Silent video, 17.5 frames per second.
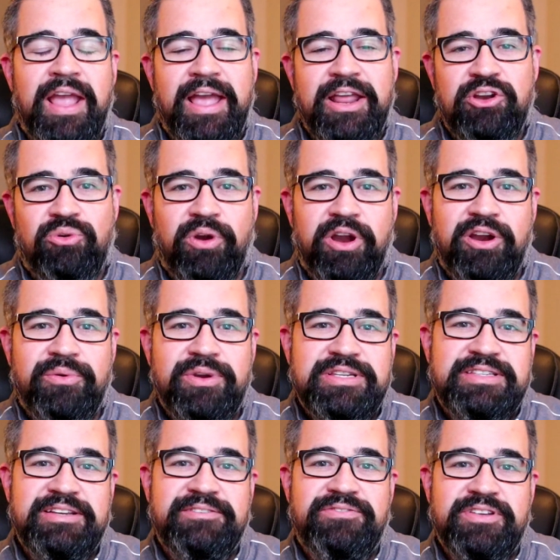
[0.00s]
And
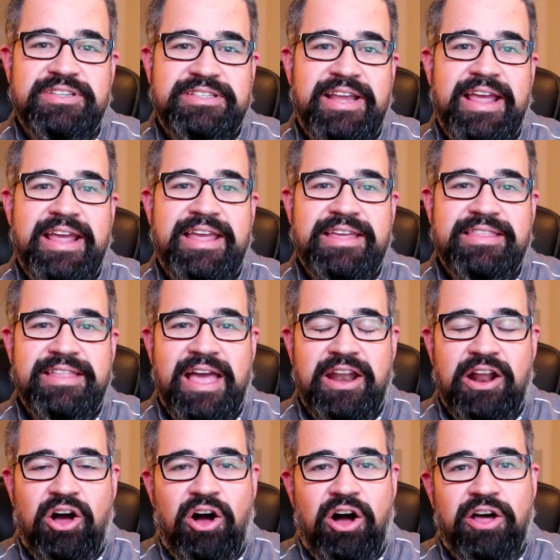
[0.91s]
Gregory Siff has taken
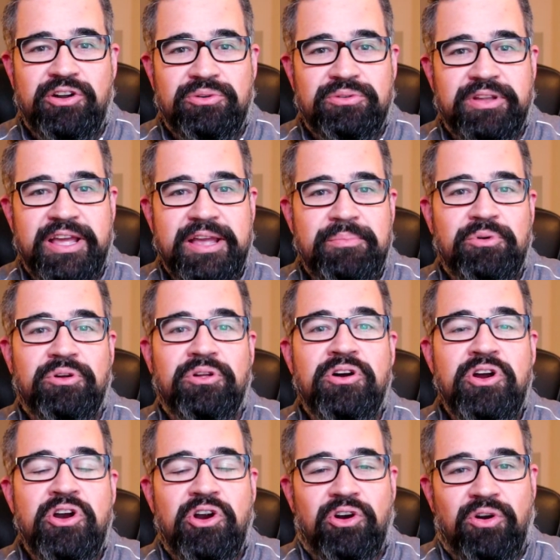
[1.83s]
that auto
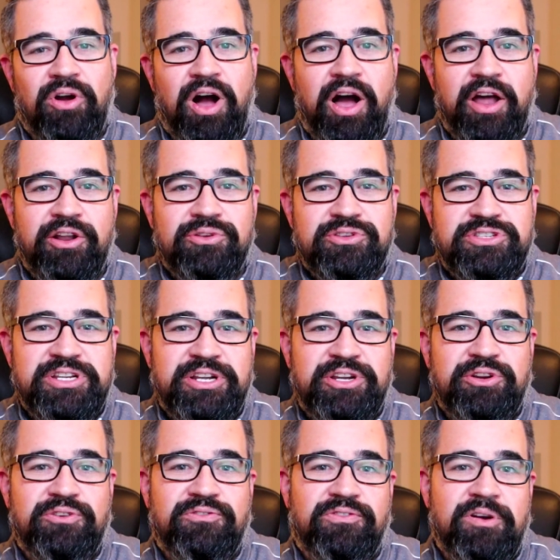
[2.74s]
label or auto
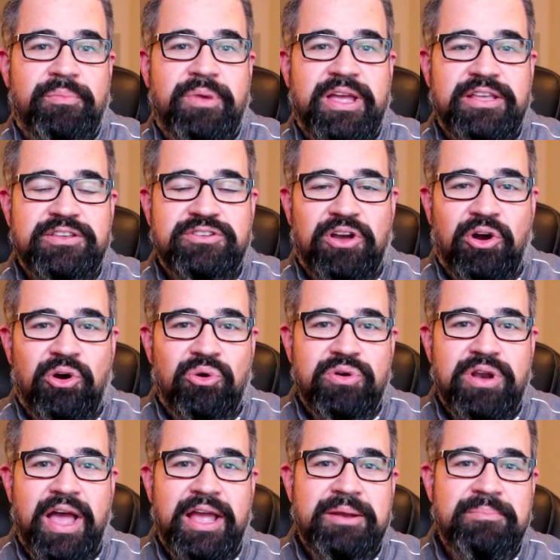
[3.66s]
sticker from his
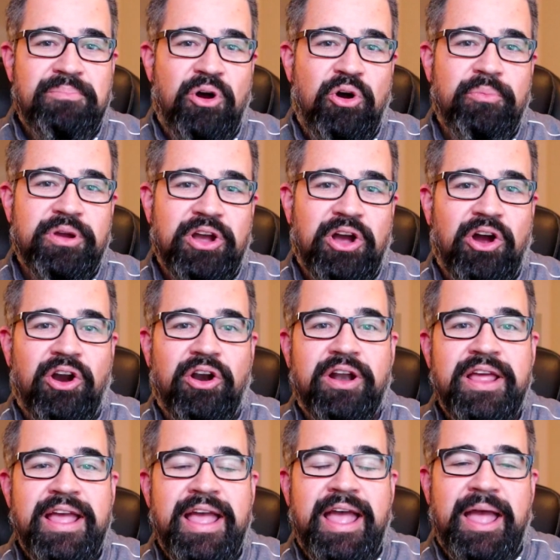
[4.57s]
09 Bowman
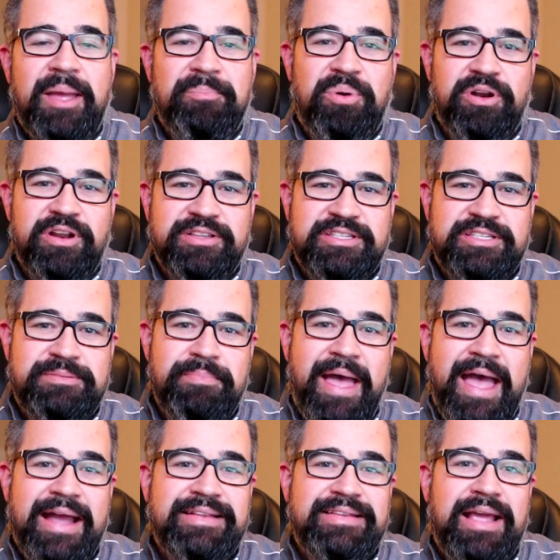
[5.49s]
card and put it
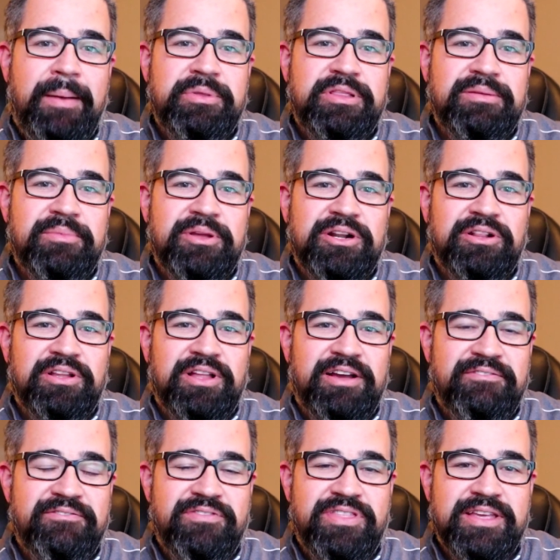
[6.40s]
smack dab in the
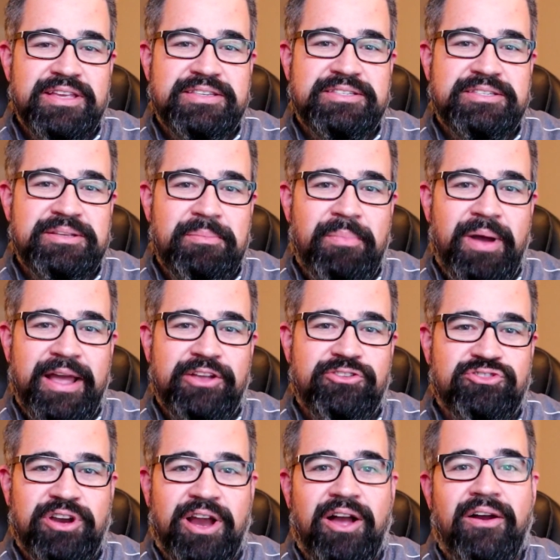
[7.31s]
middle of this
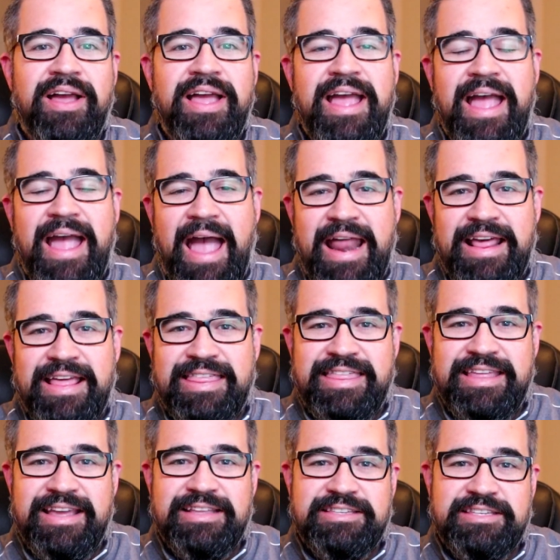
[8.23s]
Mike Trout. And I
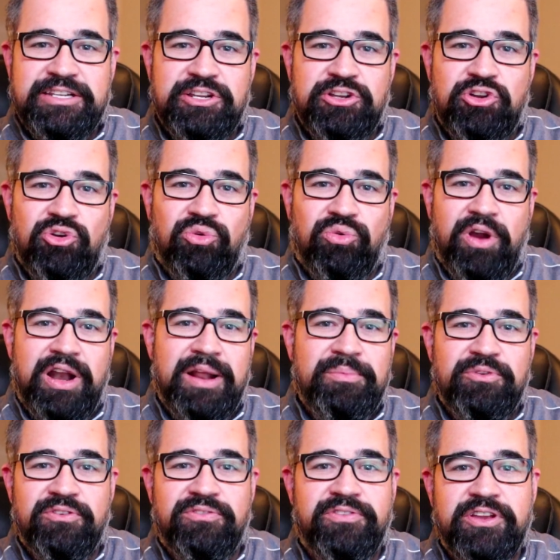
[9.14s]
think it's an
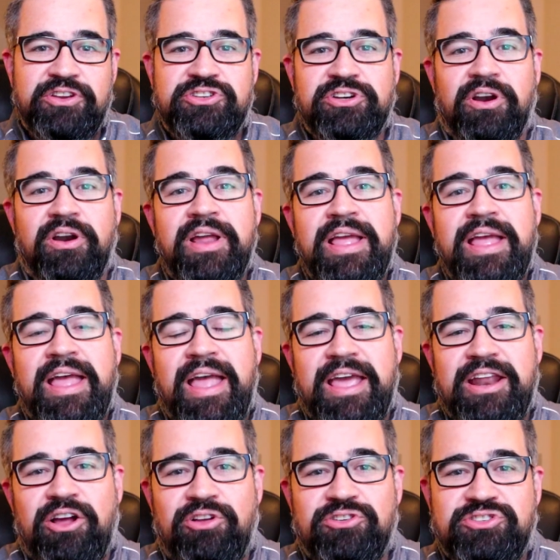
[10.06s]
incredible feature.
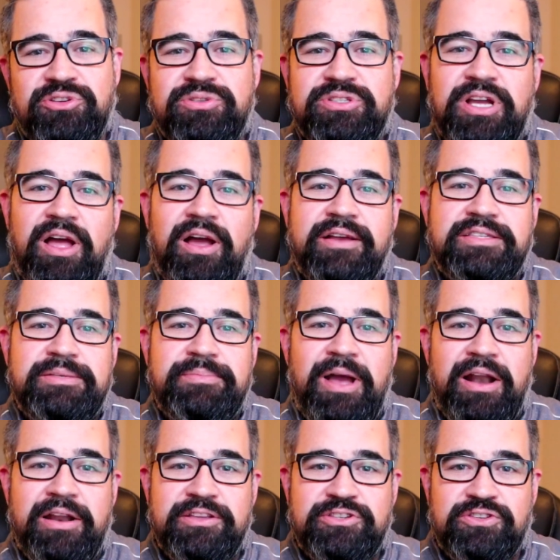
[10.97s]
It also talks
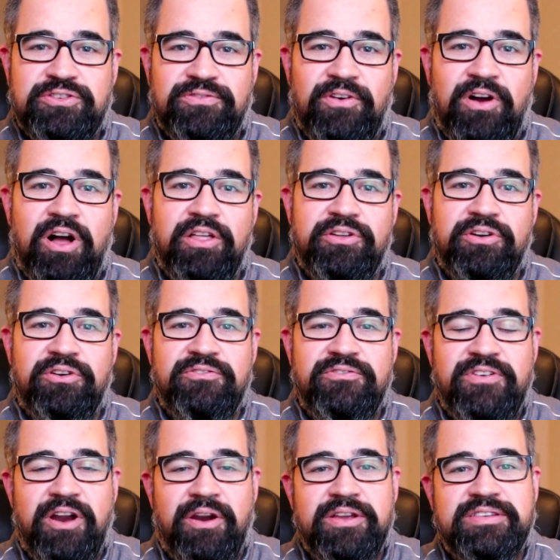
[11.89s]
about his father,
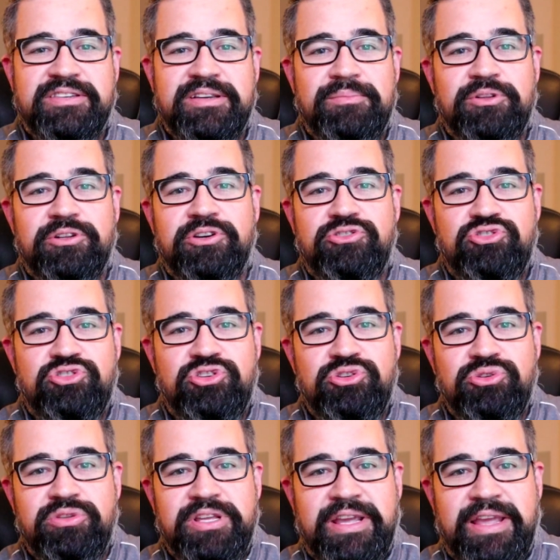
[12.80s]
very similar
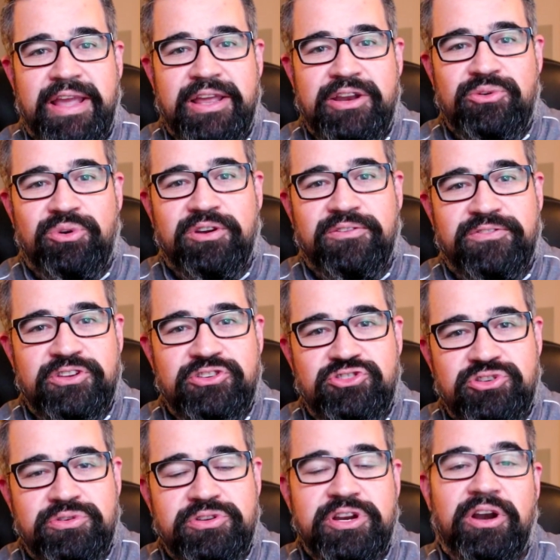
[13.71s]
to the Ken Griffey
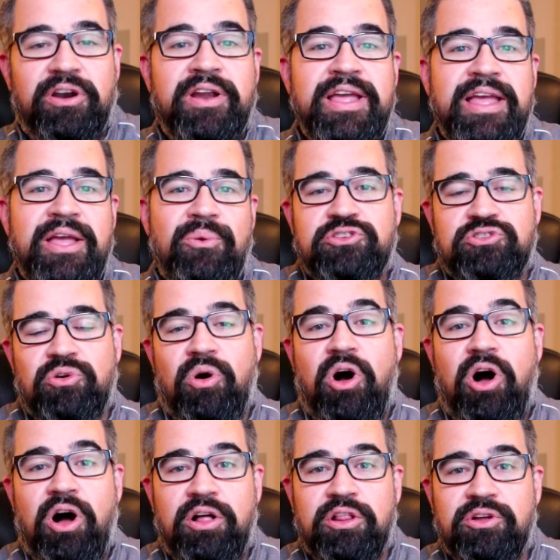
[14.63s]
Jr.
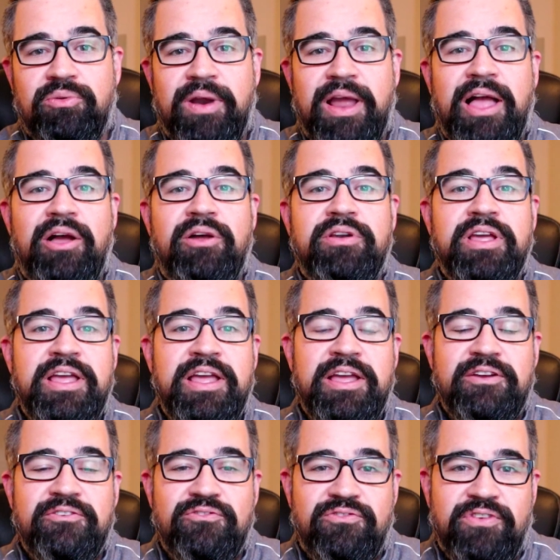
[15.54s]
So all around,
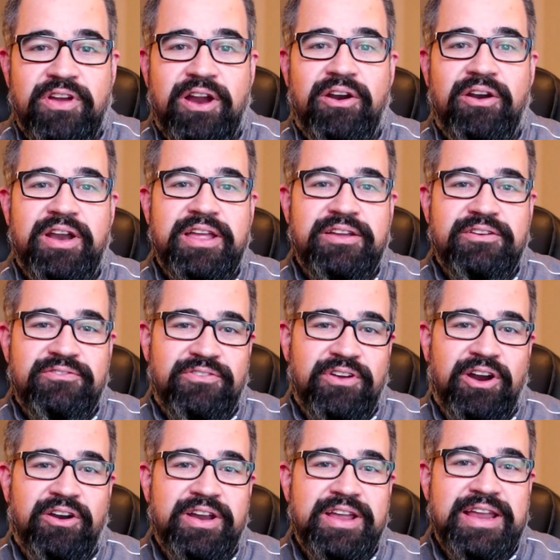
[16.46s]
very,
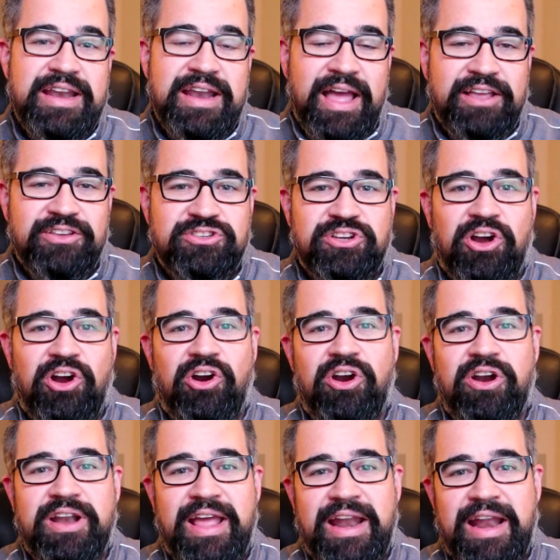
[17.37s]
very nice
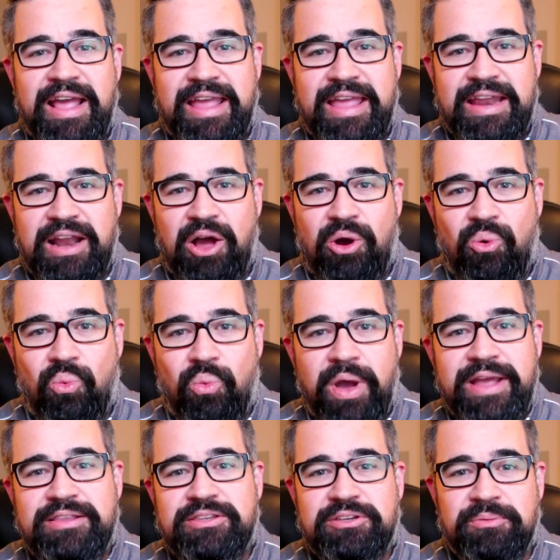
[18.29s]
card. And I cannot
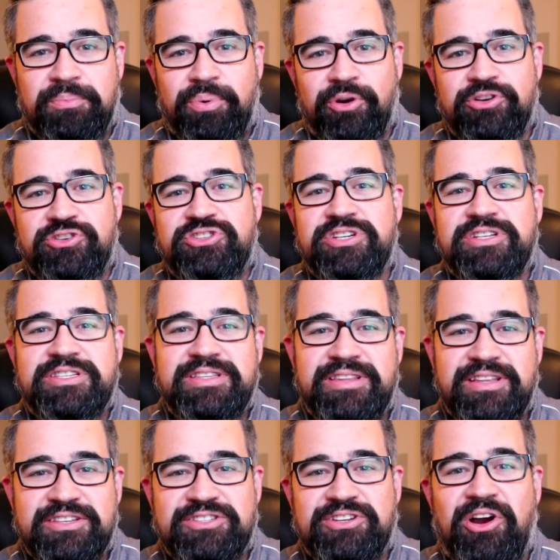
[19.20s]
wait to purchase
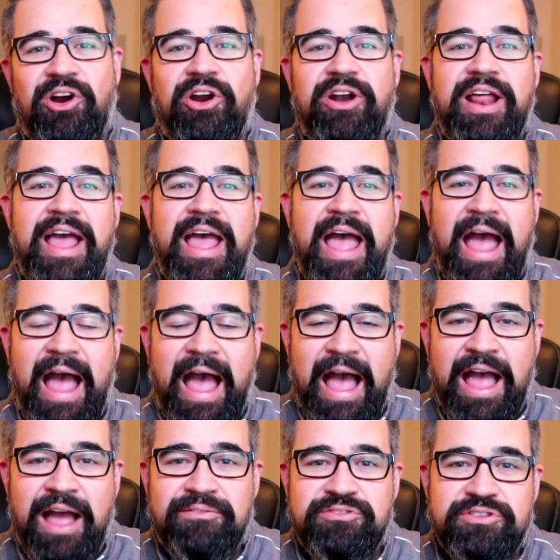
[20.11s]
this card
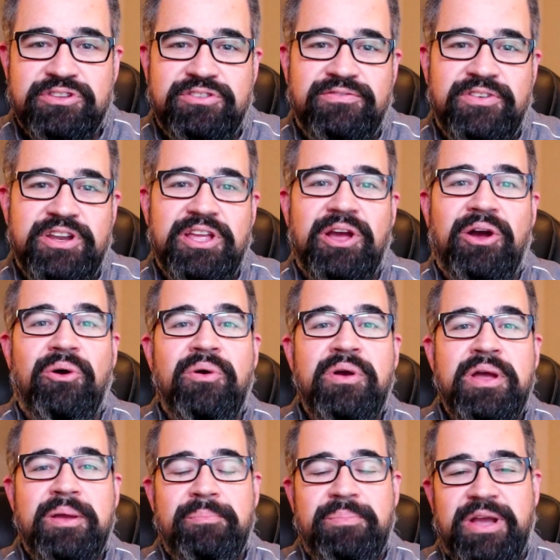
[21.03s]
after this
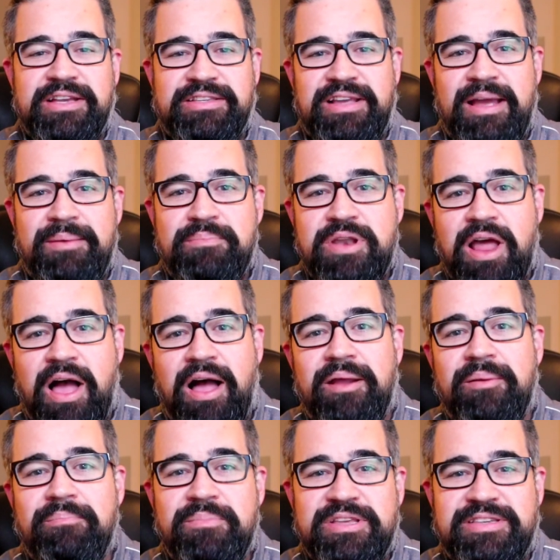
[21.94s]
video because I'm
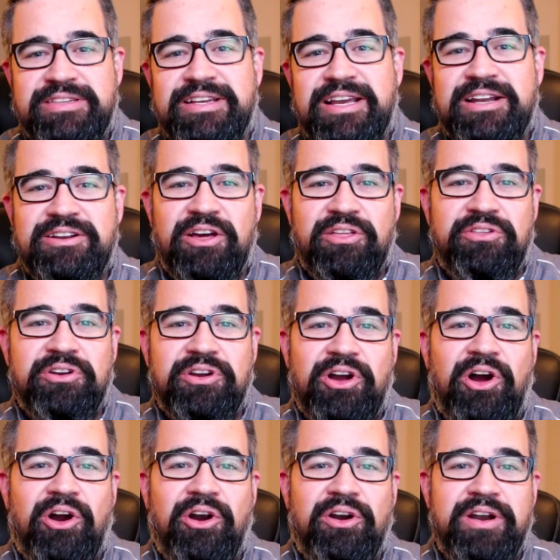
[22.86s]
not missing another
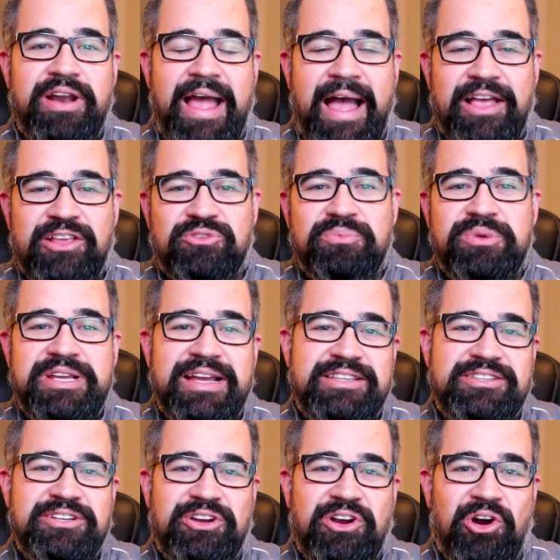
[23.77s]
card as we
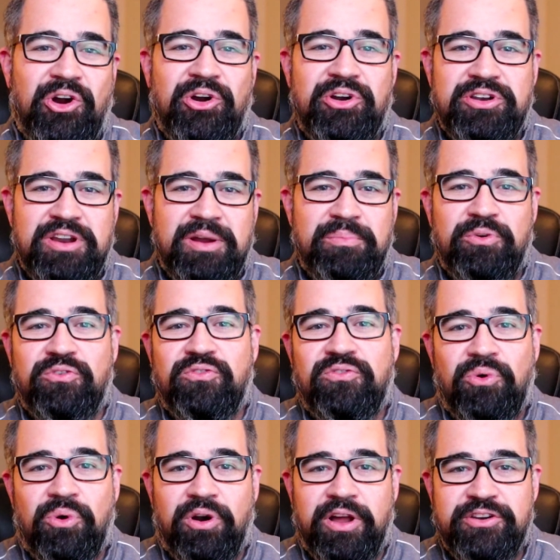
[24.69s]
get to card number
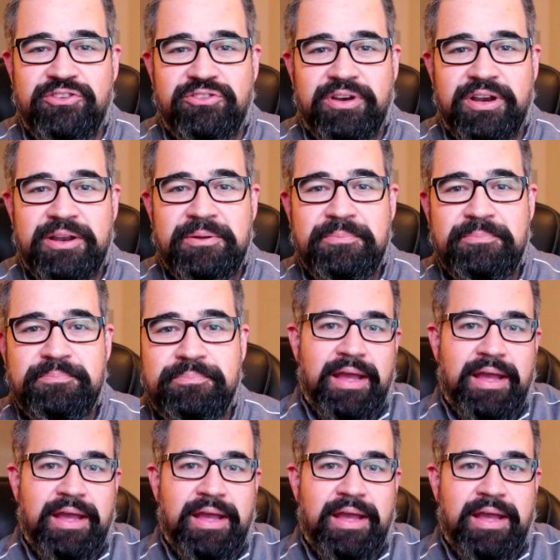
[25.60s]
400.